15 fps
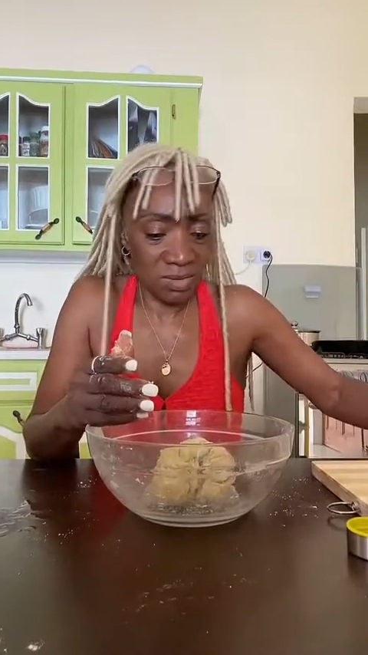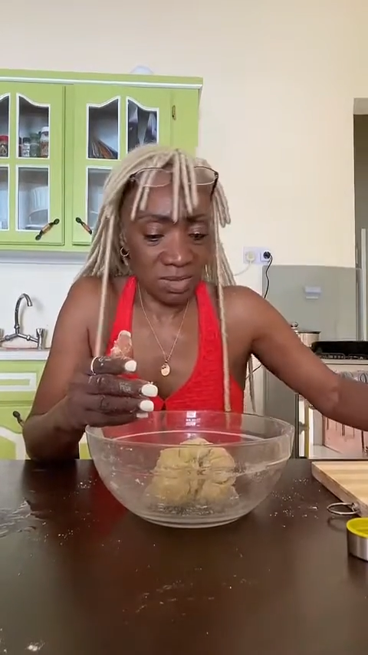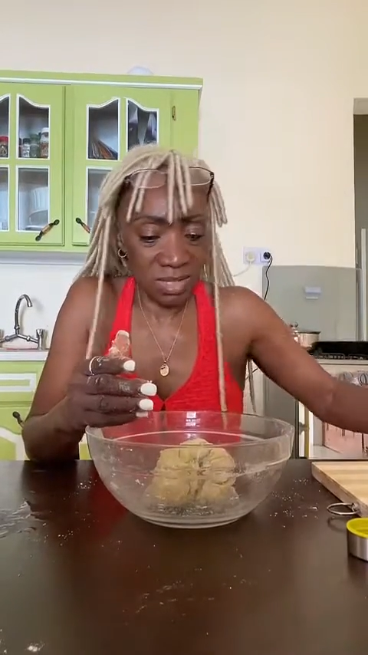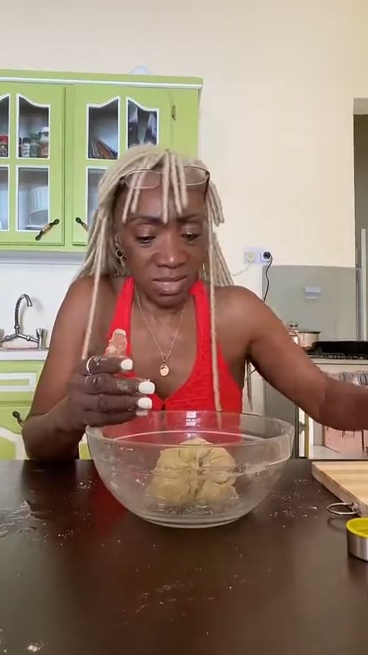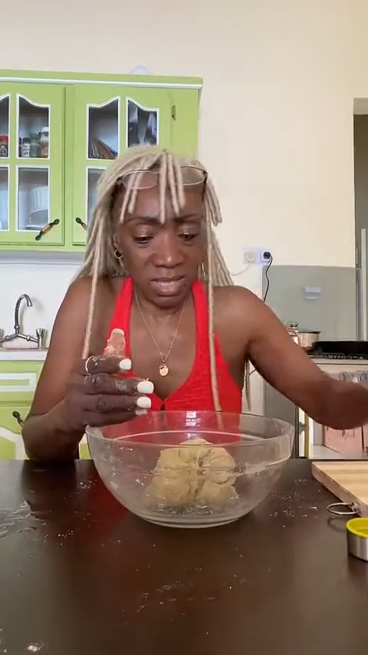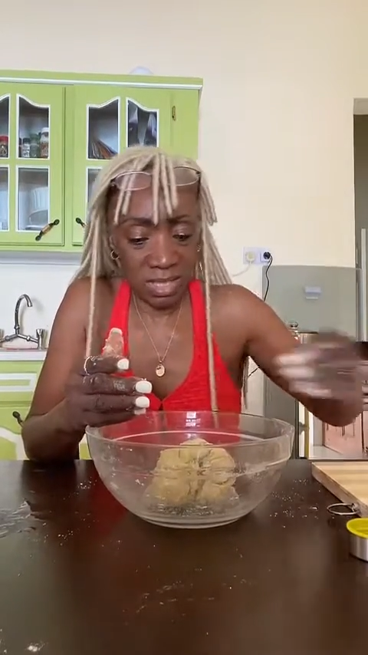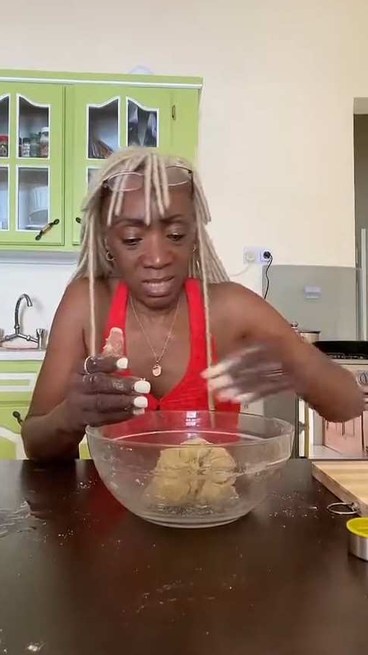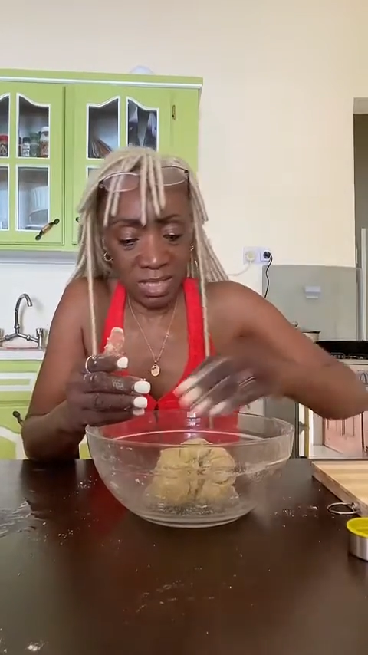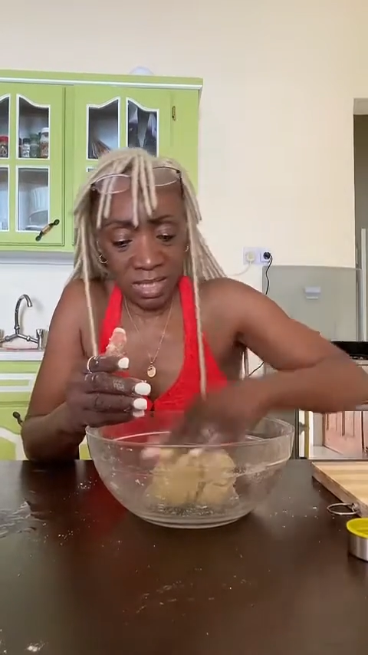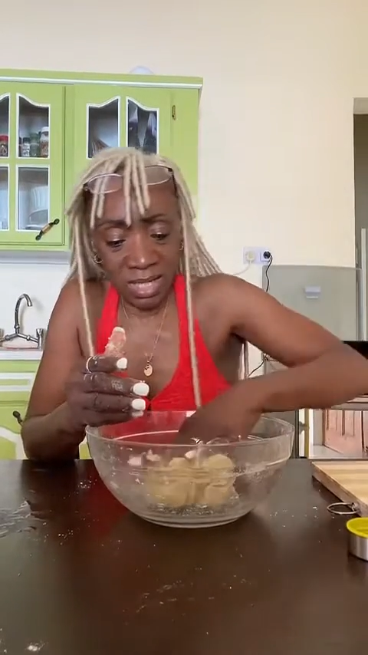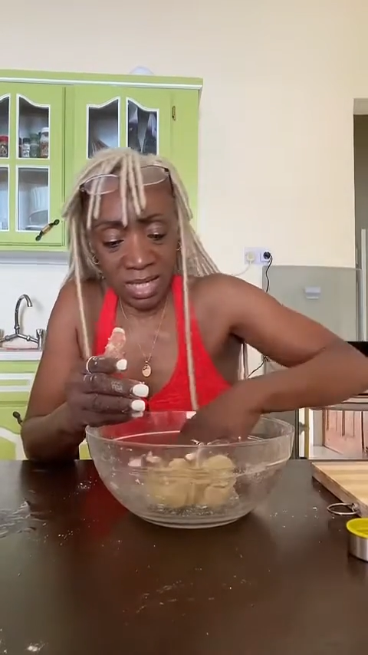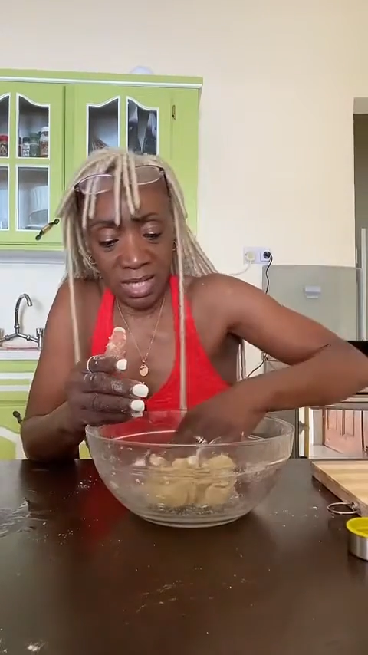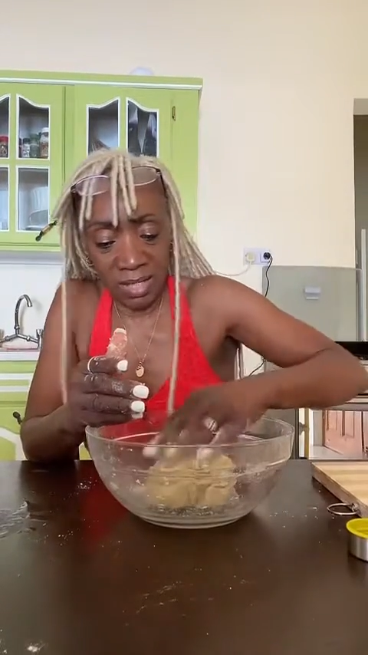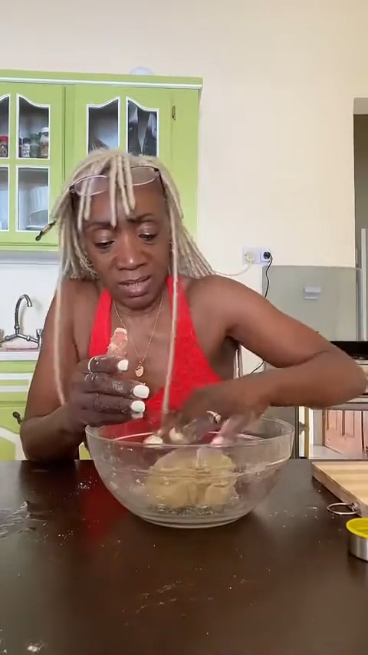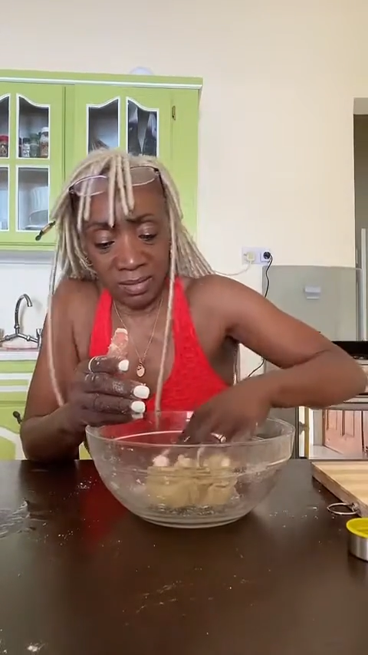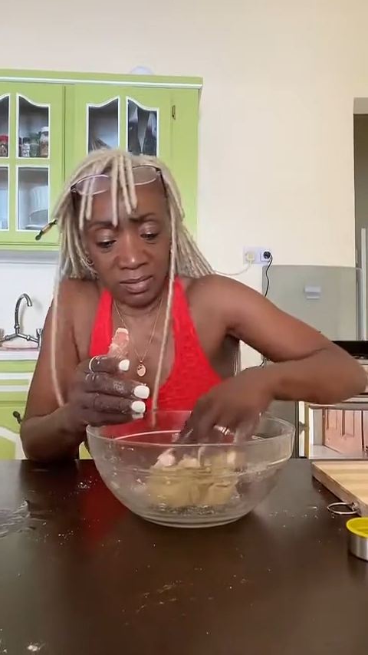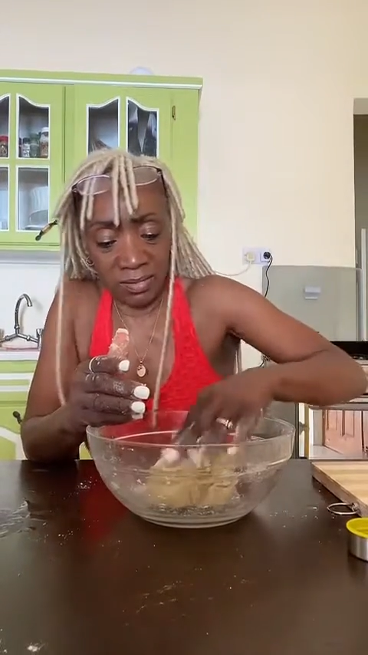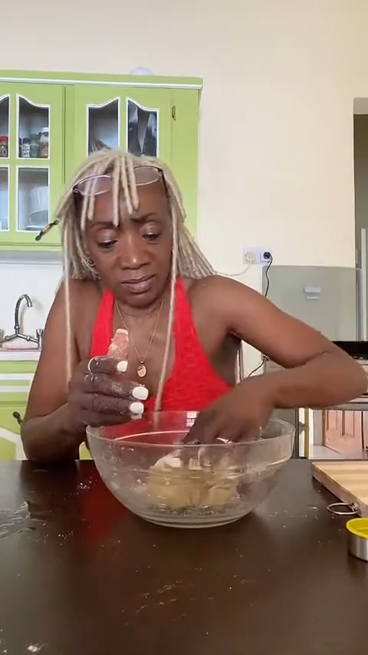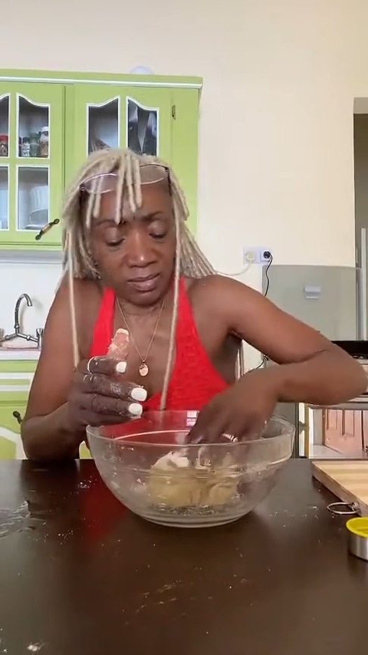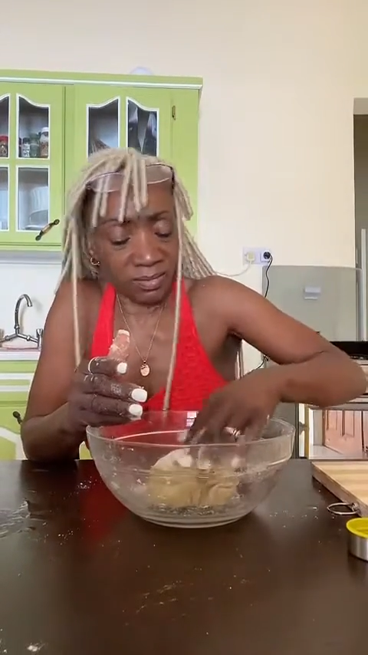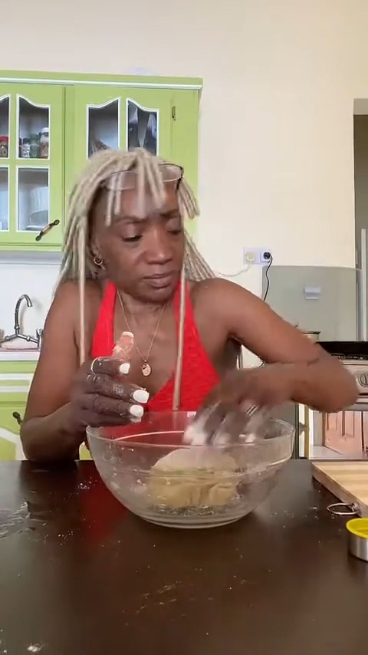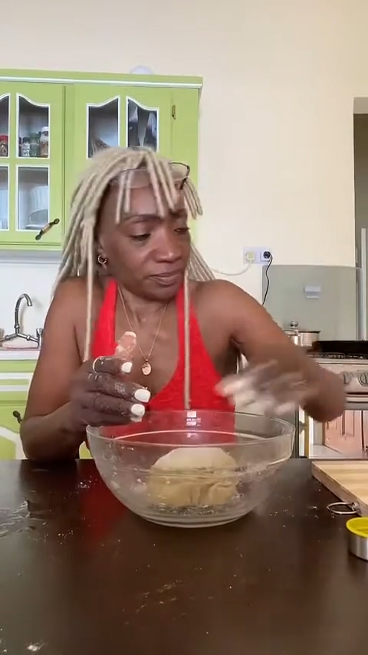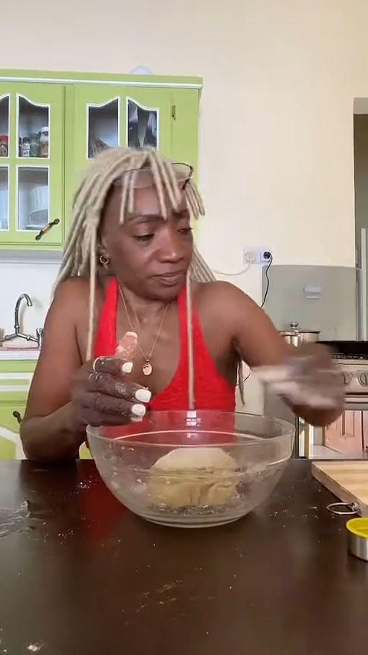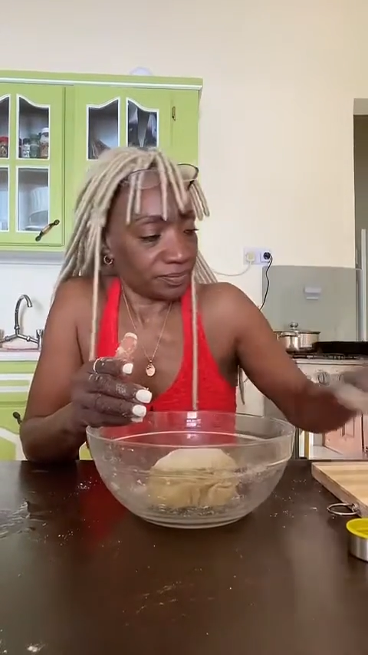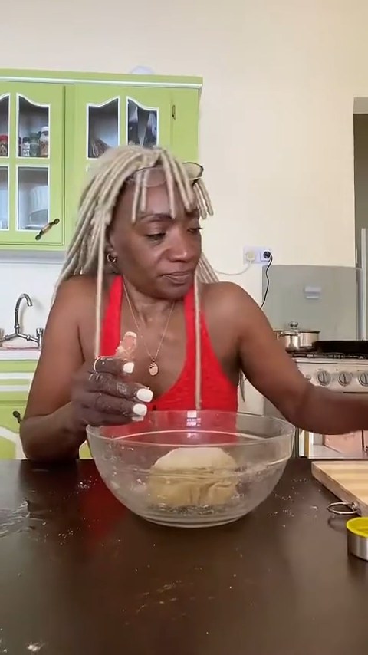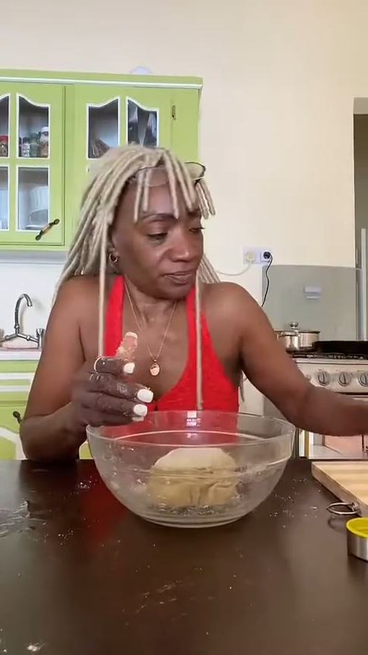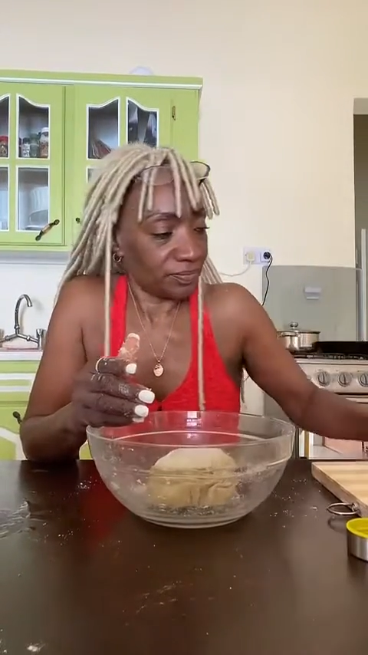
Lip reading: just done a fast